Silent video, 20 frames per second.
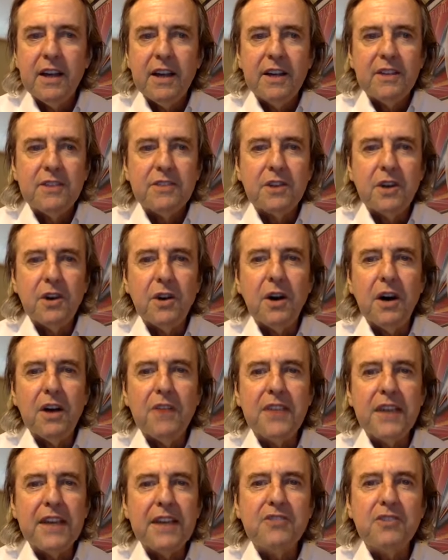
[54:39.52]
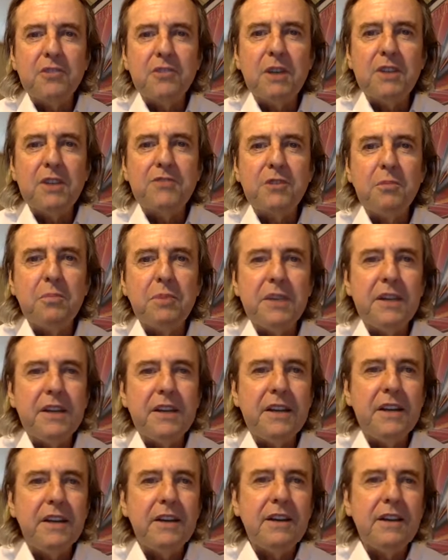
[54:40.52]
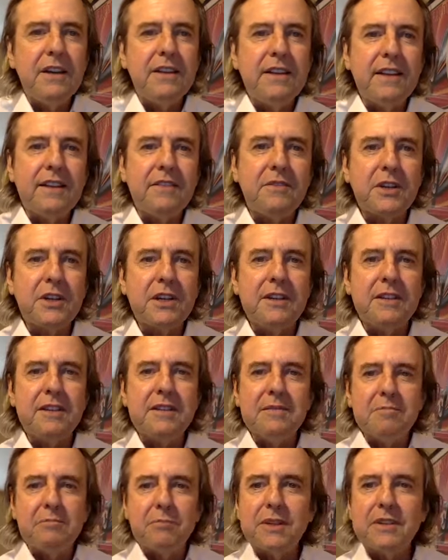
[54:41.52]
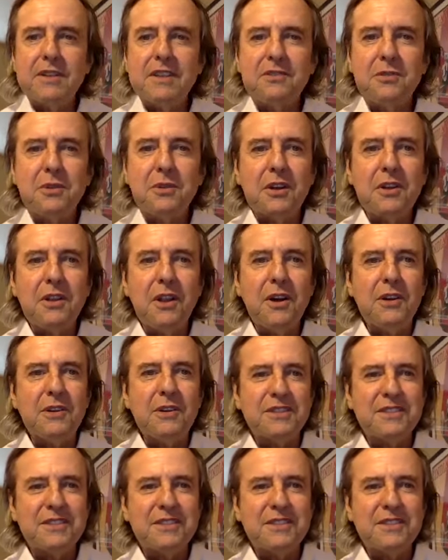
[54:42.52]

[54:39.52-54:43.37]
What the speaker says: So thanks so much for being here, and we can bring this to a close.